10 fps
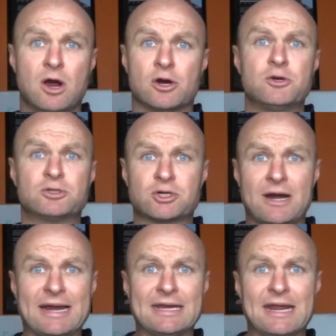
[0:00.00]
Are you
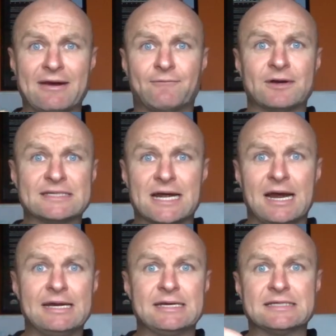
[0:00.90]
tracking every
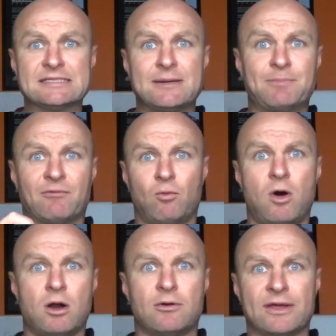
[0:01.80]
tiny sip of
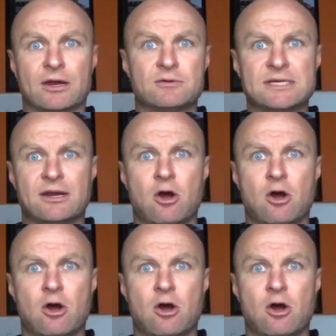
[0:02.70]
water that goes in,